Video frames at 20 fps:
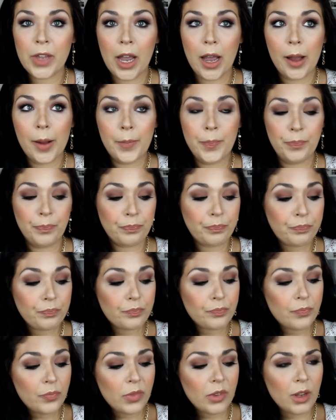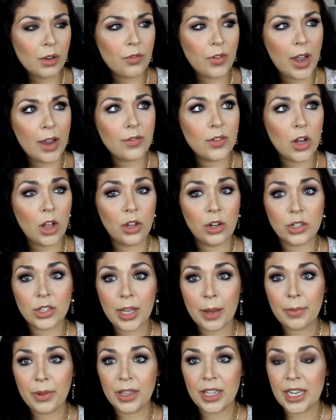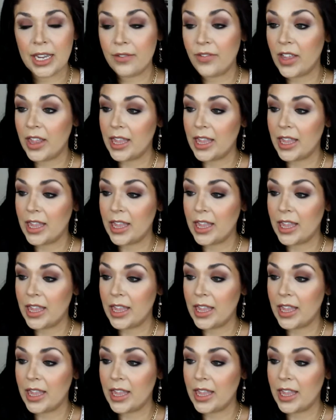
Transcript: Um, $5, I believe,